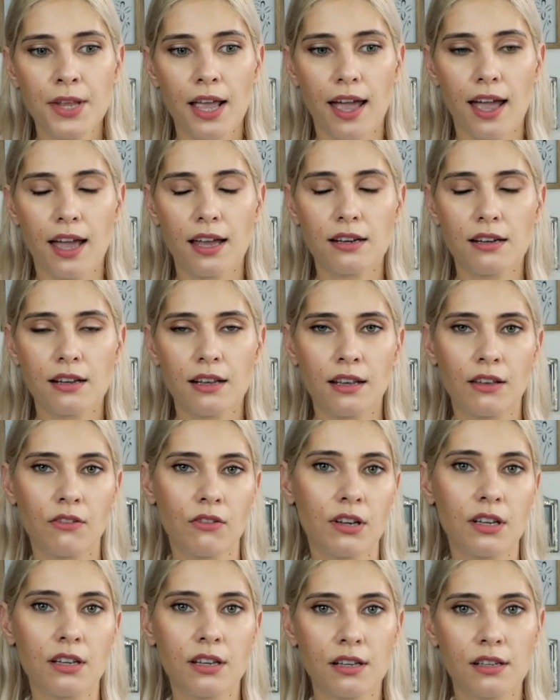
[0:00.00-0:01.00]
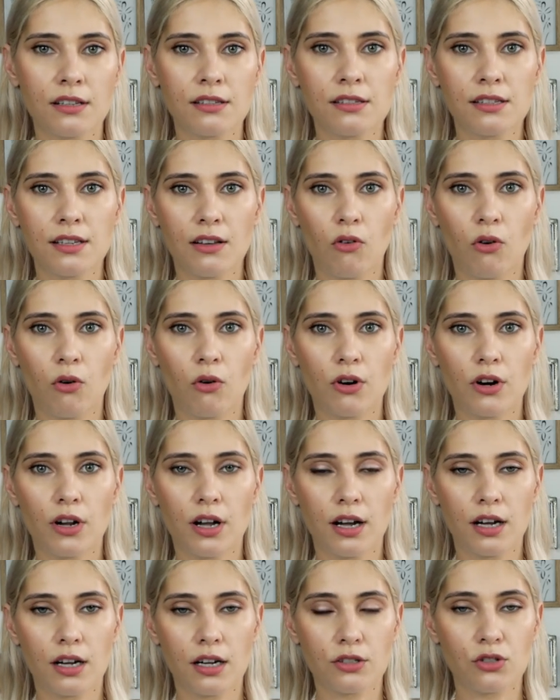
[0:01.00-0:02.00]
and ingredients or
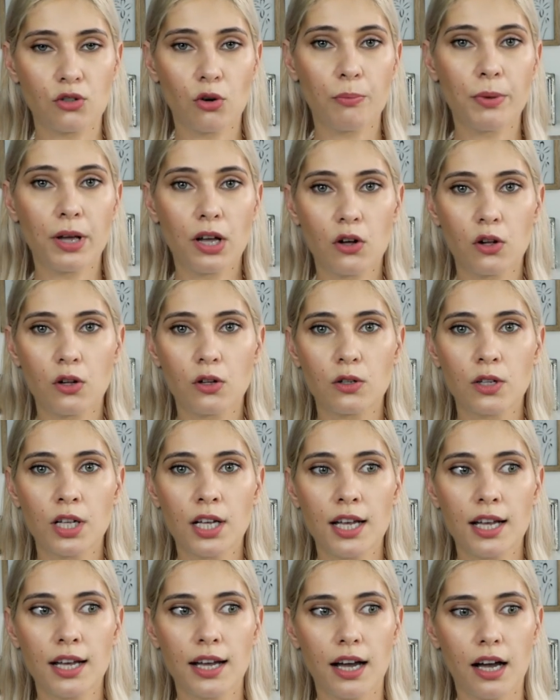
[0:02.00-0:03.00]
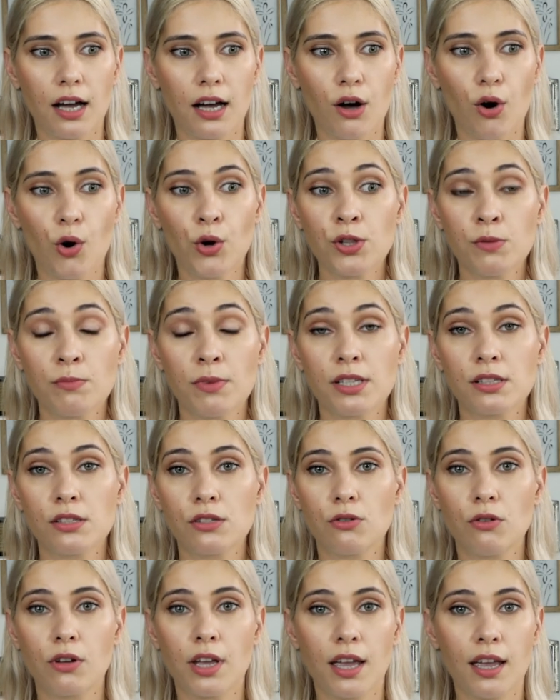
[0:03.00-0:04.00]
uh, topical uh,
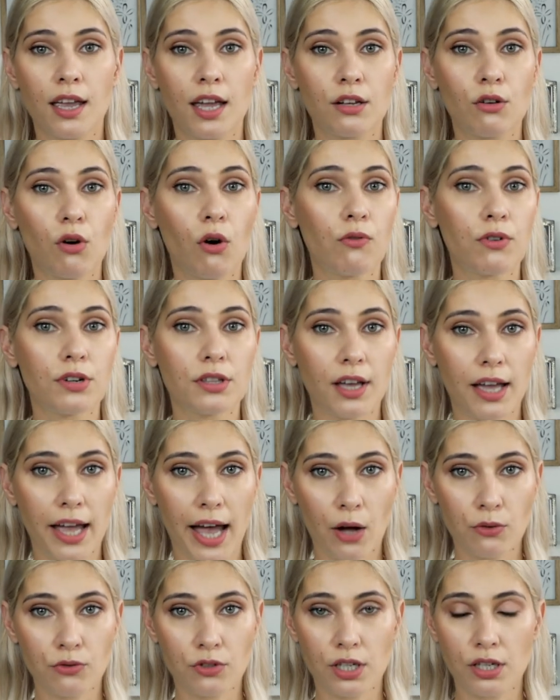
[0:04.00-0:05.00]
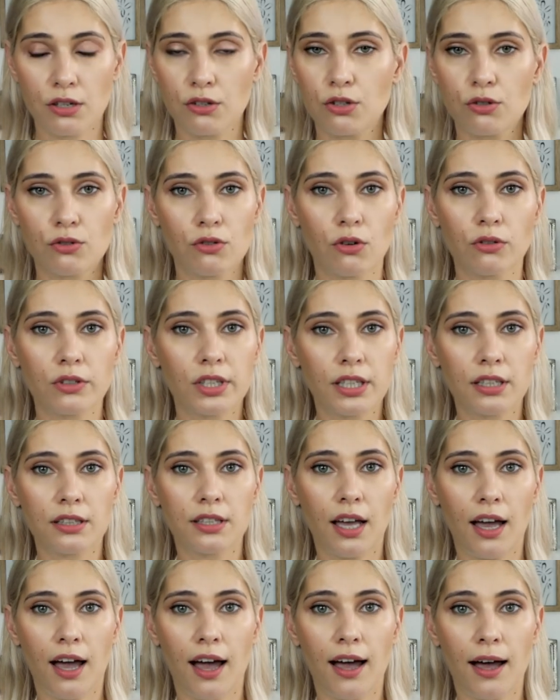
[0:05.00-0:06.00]
ointments you can get over the counter. You don't need
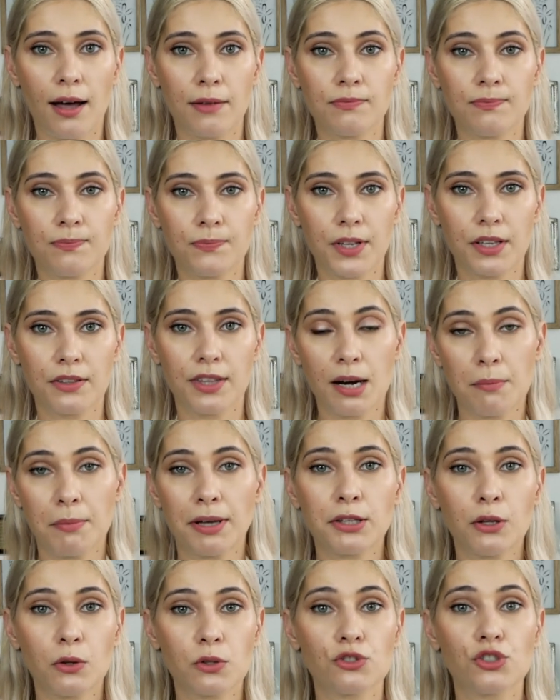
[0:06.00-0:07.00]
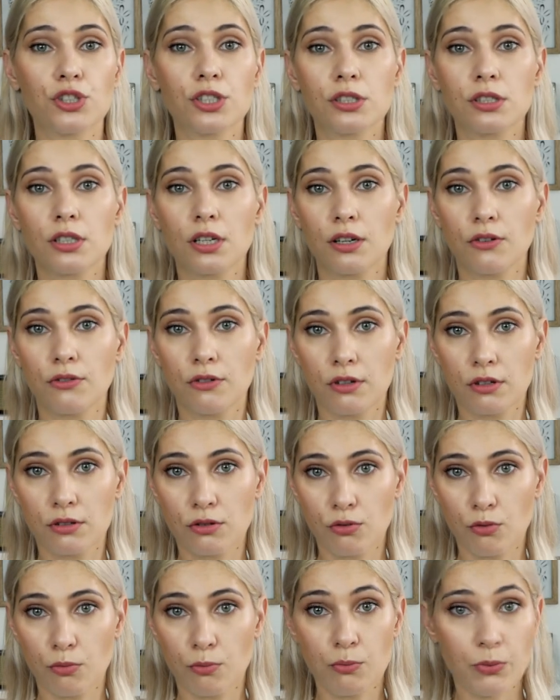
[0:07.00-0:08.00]
a dermatologist uh, uh,
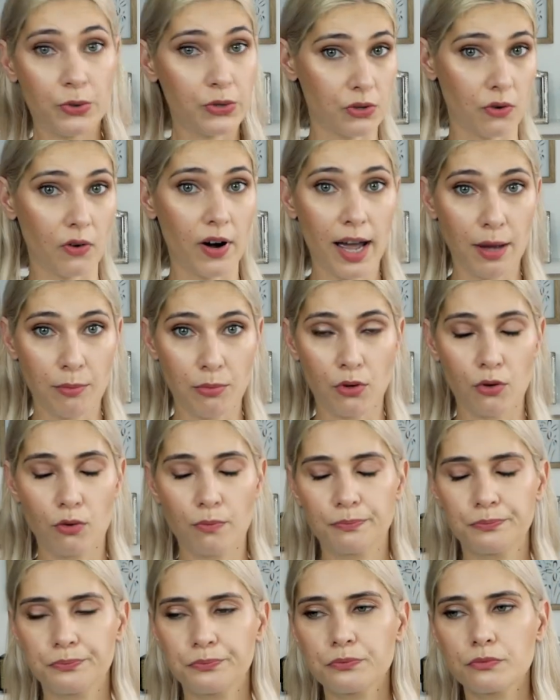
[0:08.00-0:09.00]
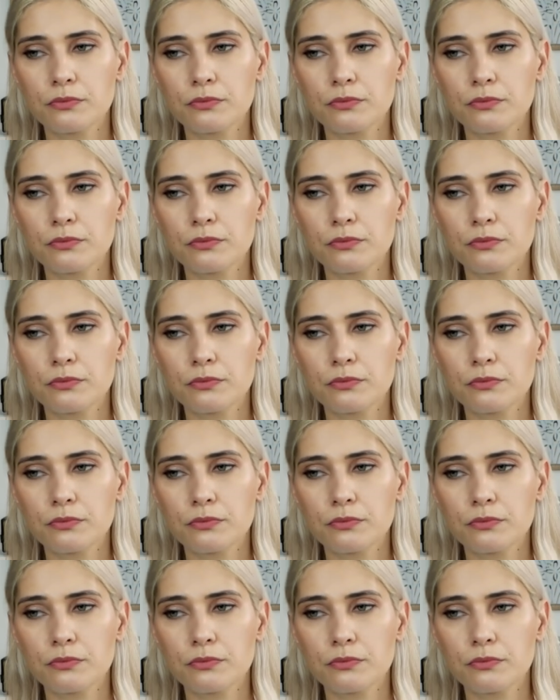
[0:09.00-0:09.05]
to prescribe you.